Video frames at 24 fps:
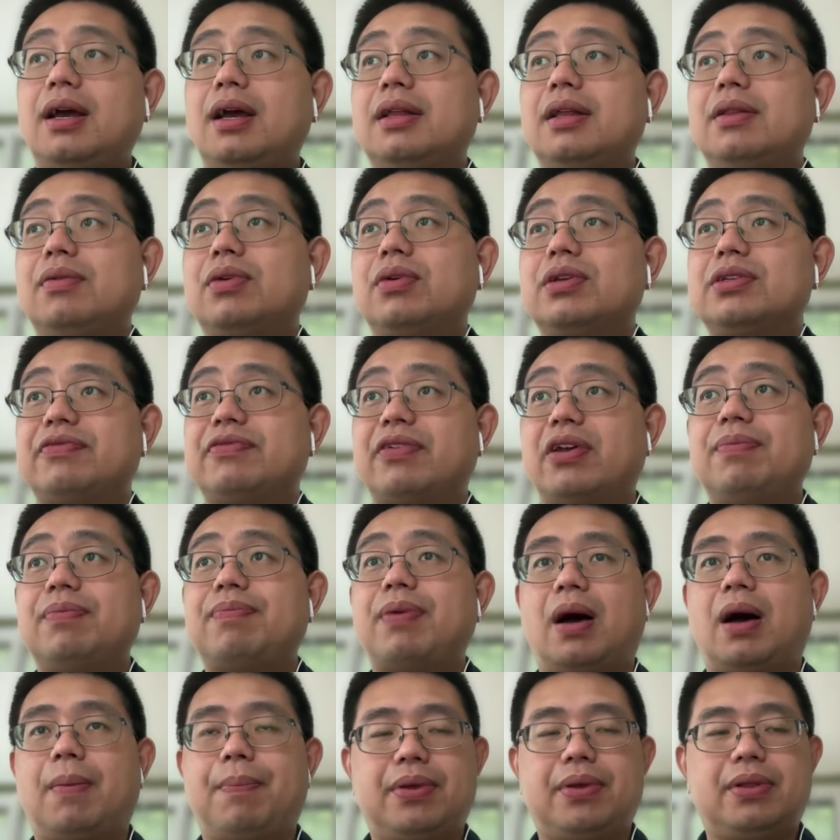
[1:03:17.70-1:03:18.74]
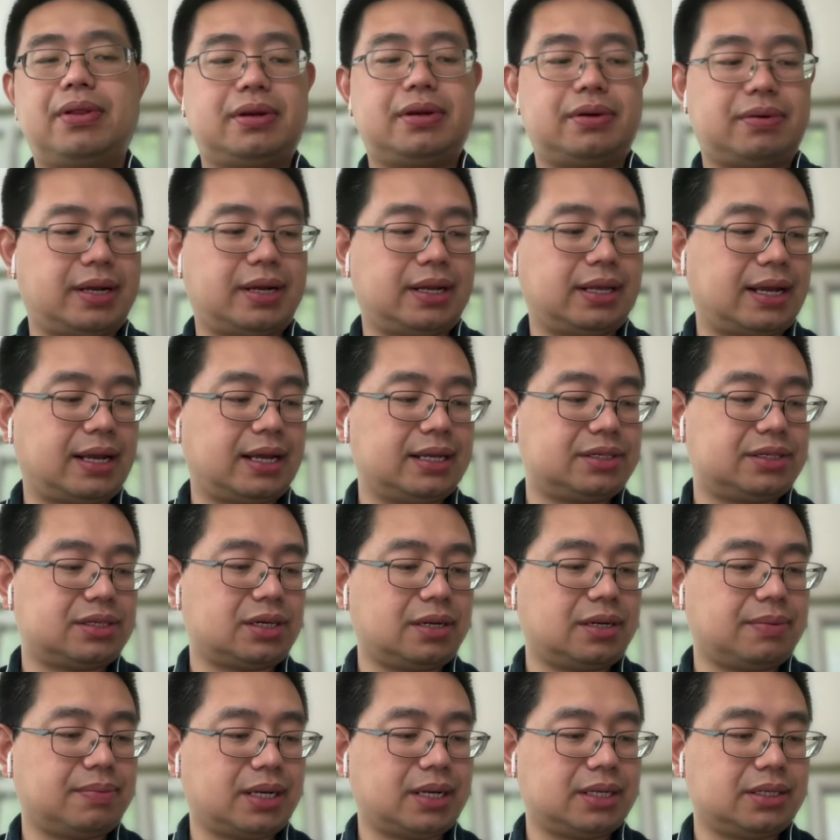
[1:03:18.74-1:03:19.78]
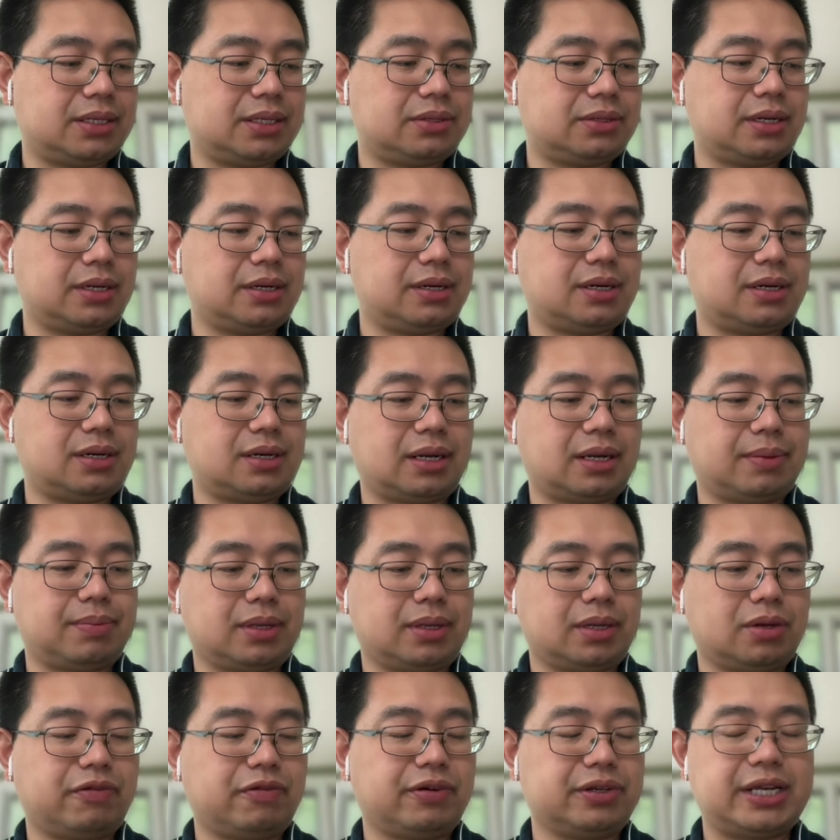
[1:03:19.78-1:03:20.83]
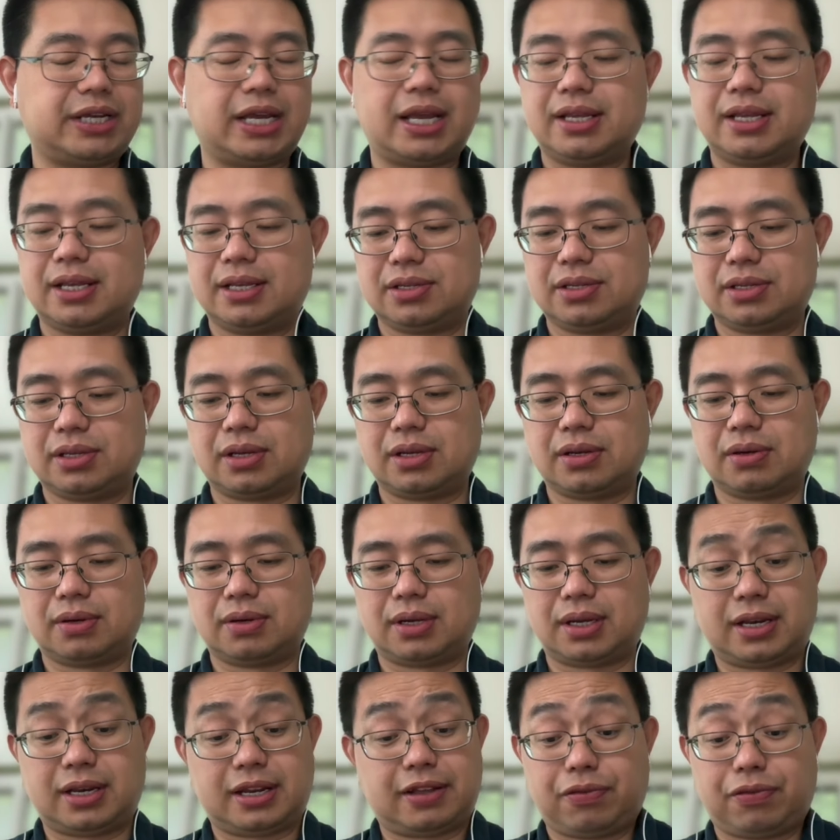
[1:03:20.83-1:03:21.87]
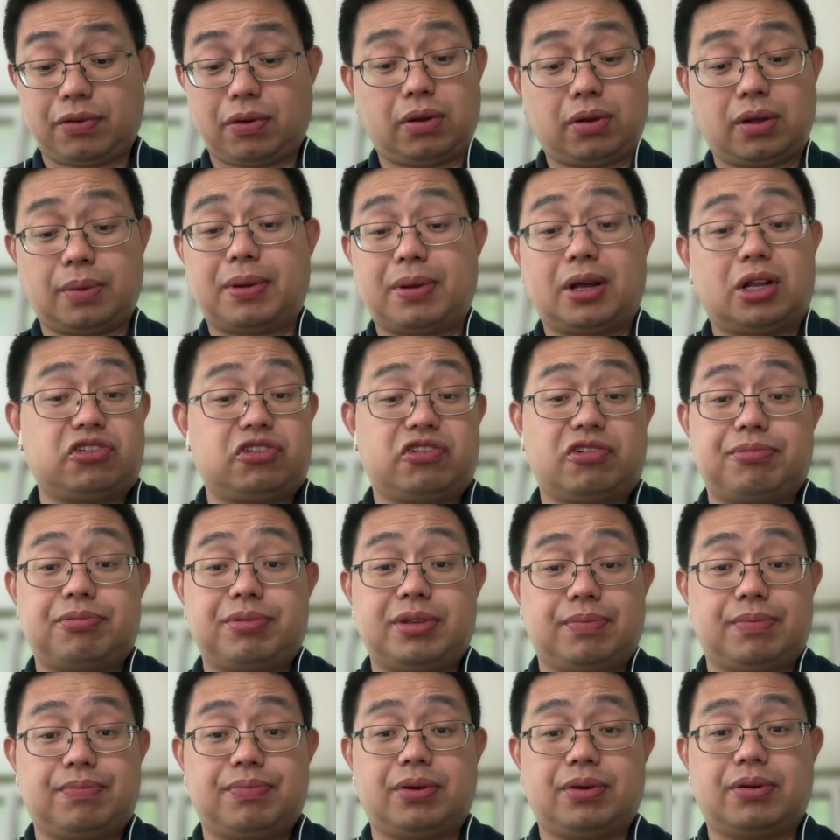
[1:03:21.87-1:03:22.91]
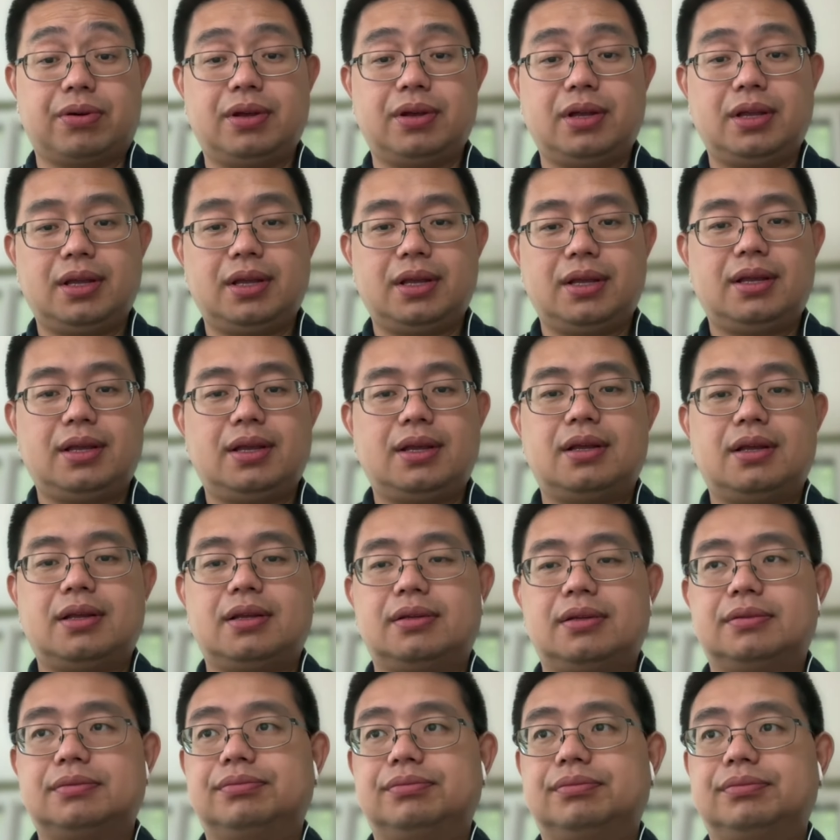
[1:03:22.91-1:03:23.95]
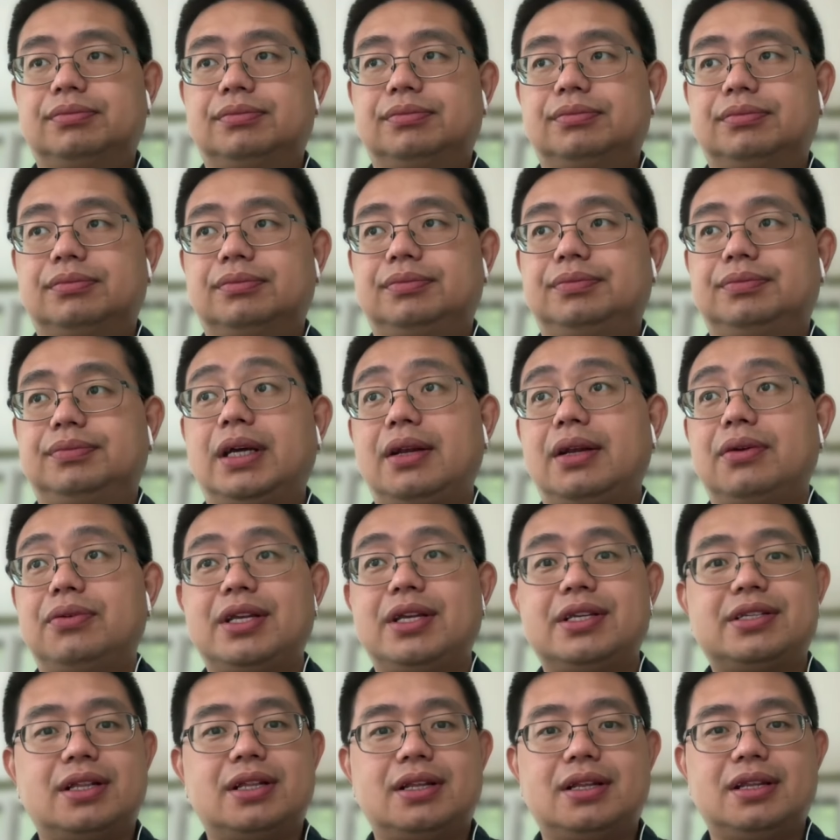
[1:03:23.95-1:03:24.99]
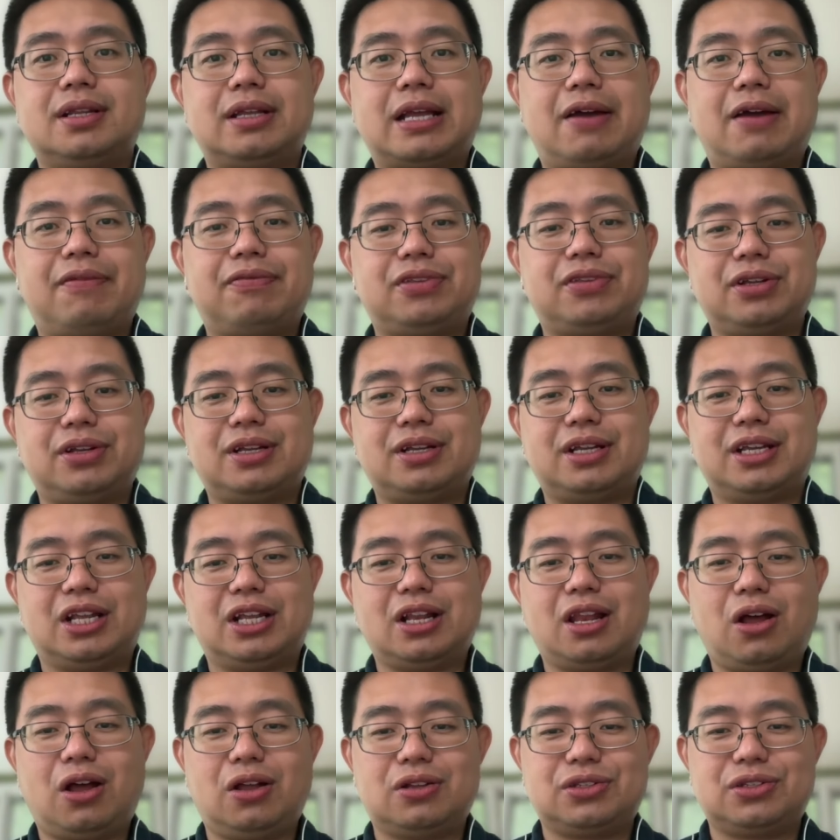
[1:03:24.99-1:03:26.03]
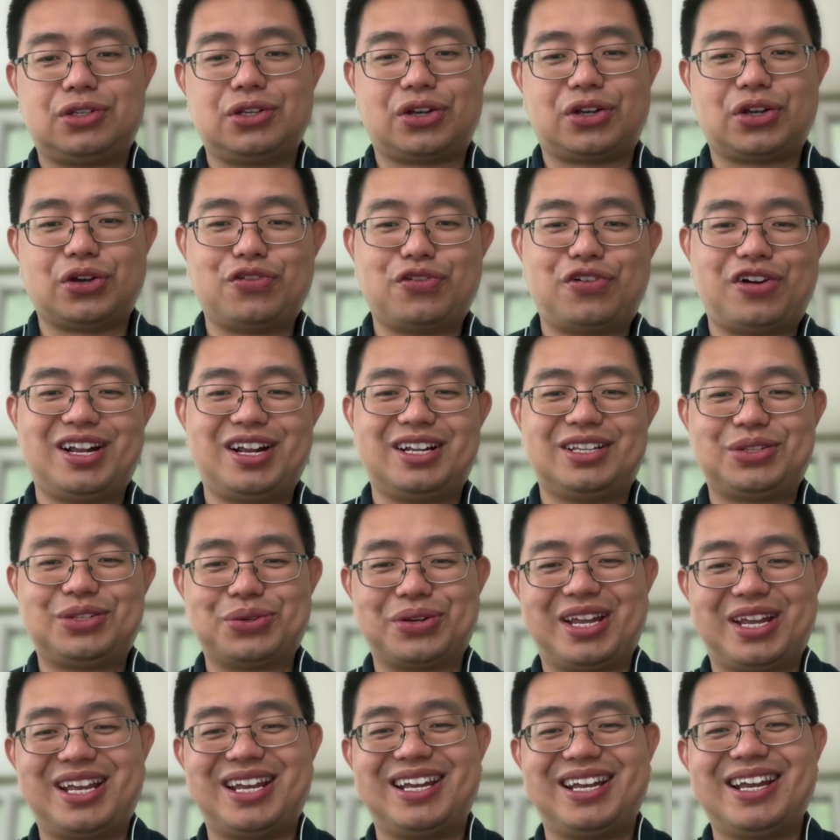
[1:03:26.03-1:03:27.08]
it was very popular, right? I started my Twitter over 10 years ago, and I follow a bunch of people. But recently, after Elon took over Twitter,